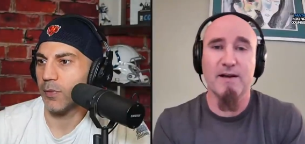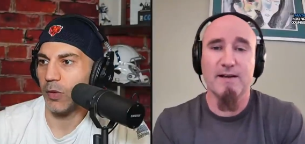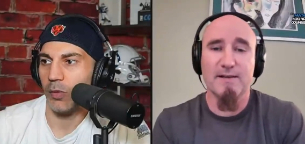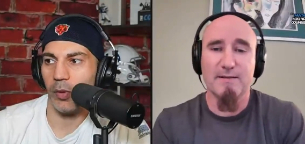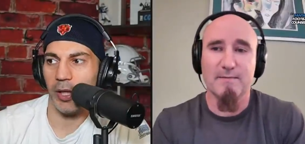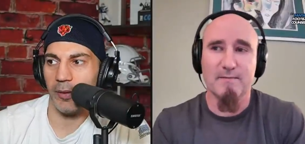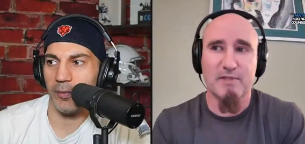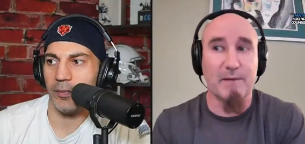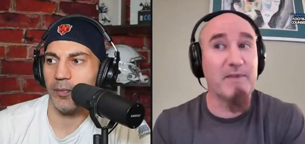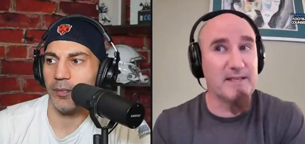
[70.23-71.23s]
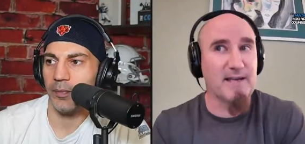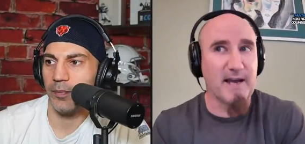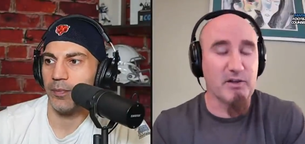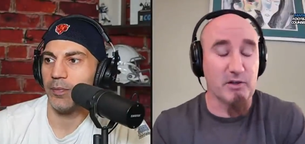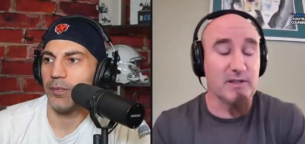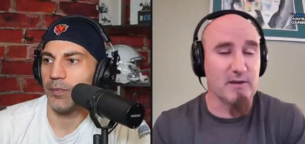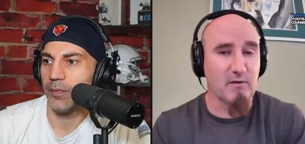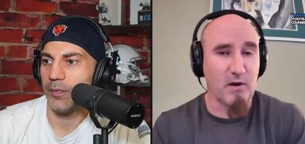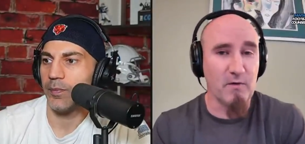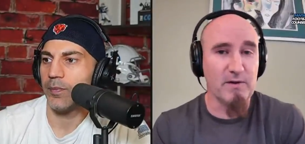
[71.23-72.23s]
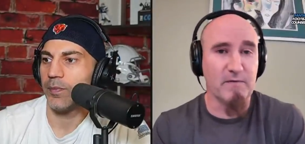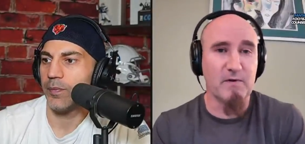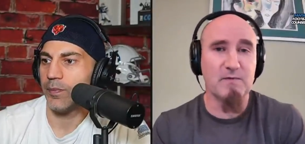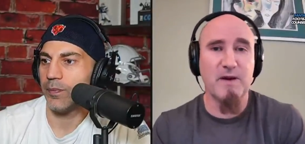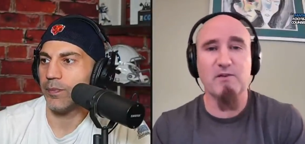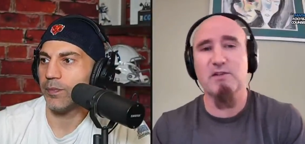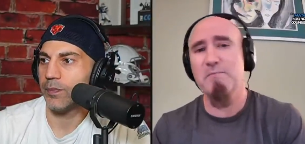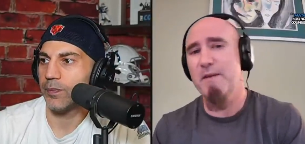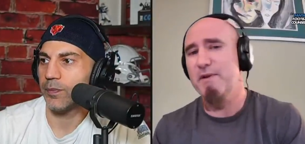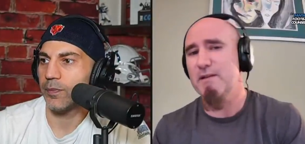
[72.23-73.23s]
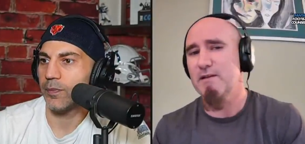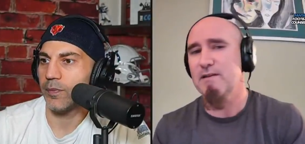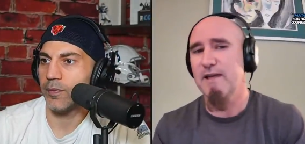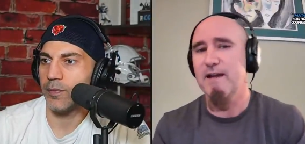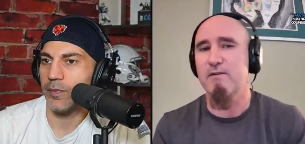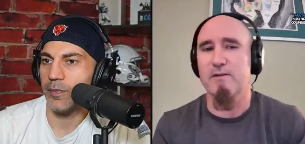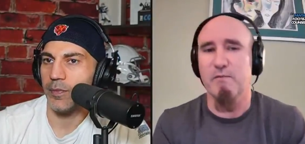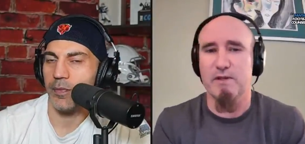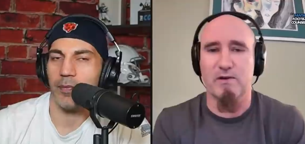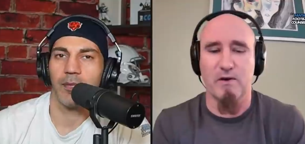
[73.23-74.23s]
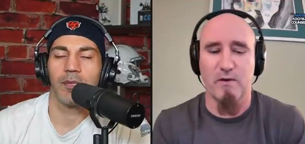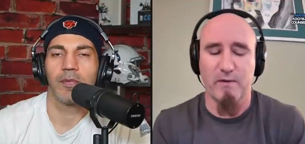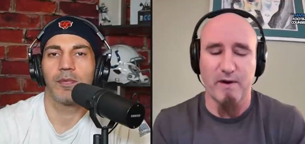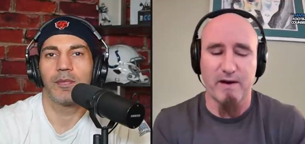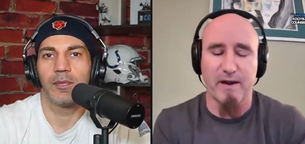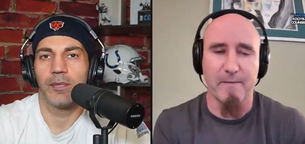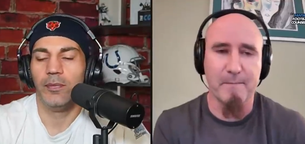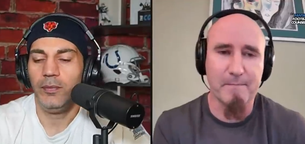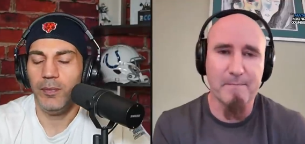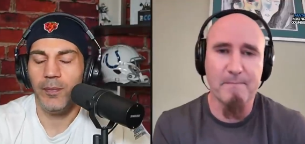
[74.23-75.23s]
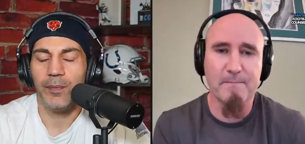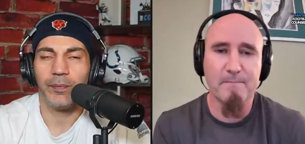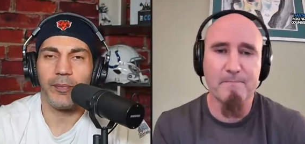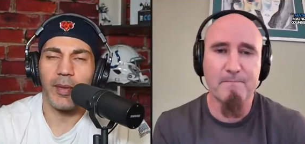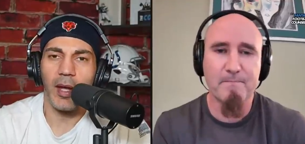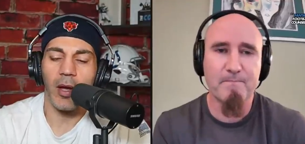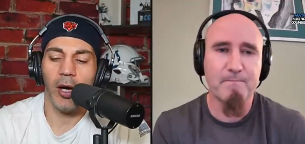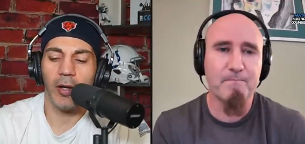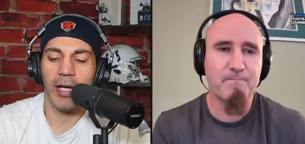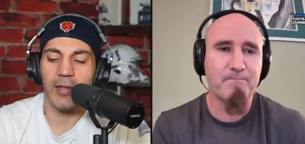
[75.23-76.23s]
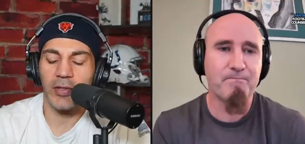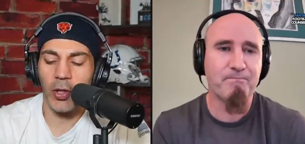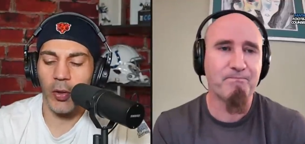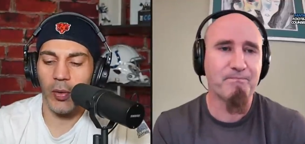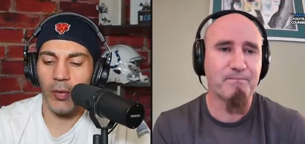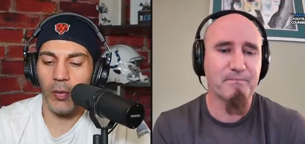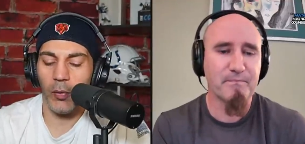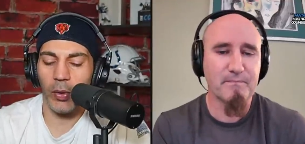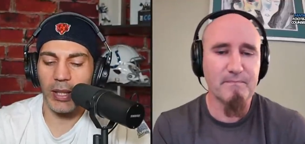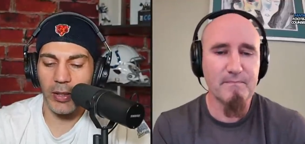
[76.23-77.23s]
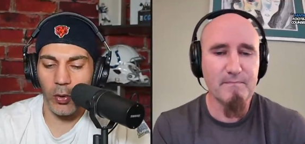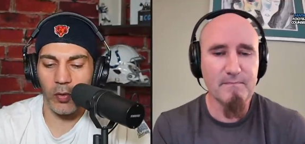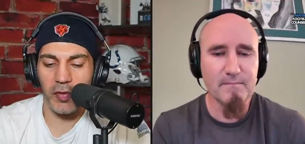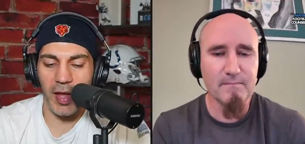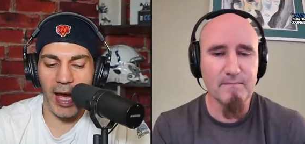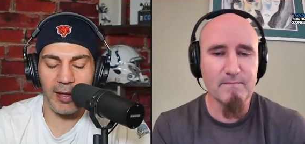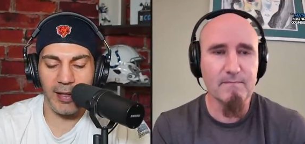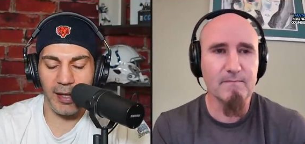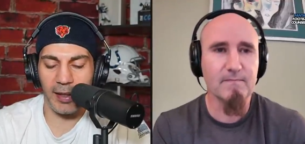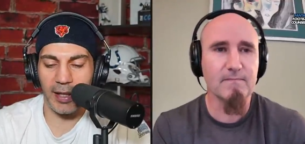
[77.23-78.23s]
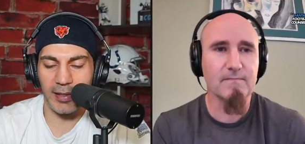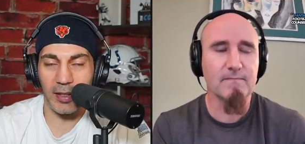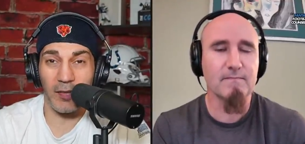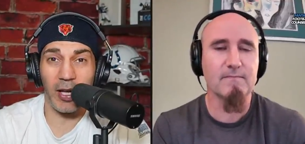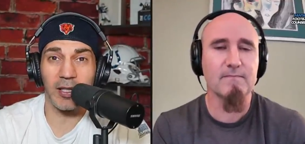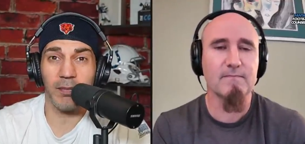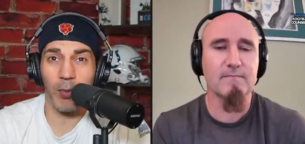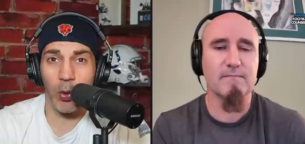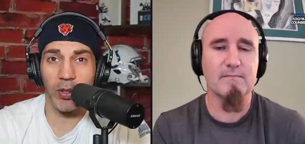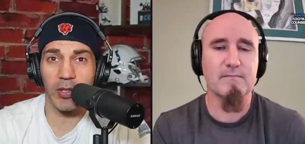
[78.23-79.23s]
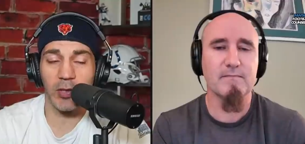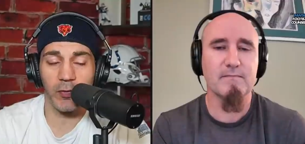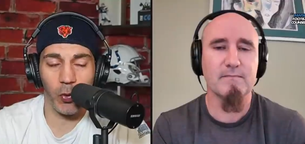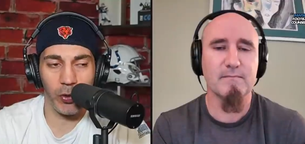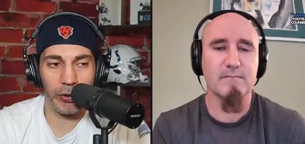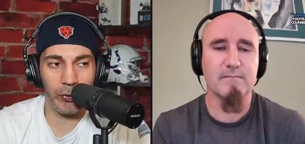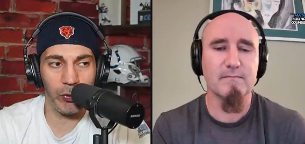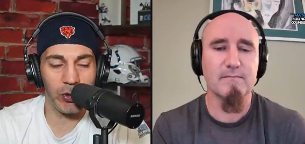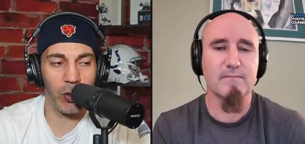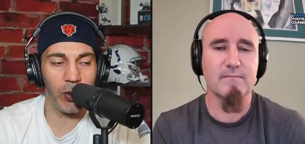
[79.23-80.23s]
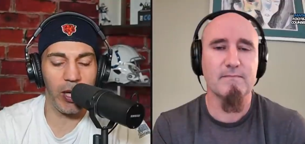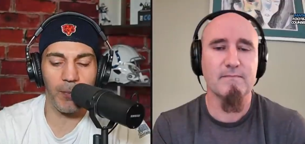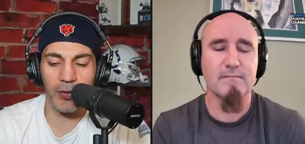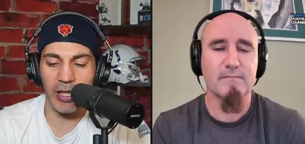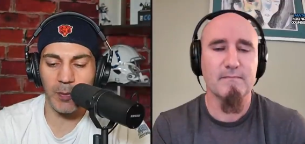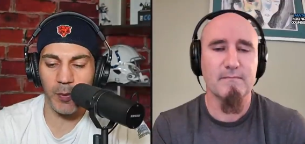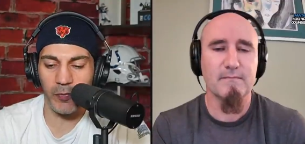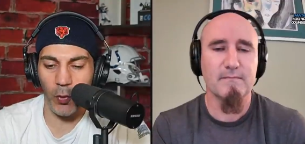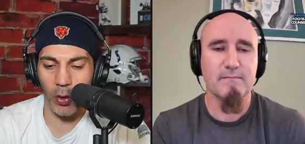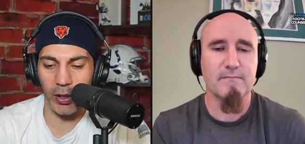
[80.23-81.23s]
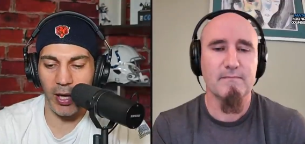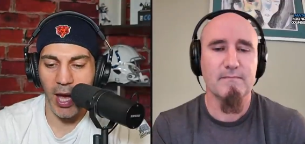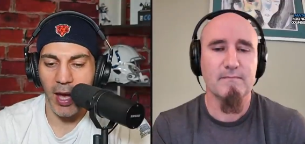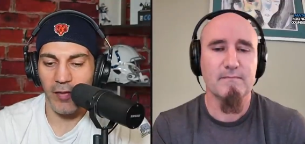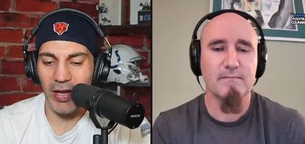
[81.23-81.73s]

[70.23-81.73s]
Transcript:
Speaker 1: Right. Some of these guys should still go in the first round, just maybe a little later than what they're going right now.
Speaker 2: All right. So we're going to go over that. And again, like I said, I've got some bonuses for you. So a couple things before, if you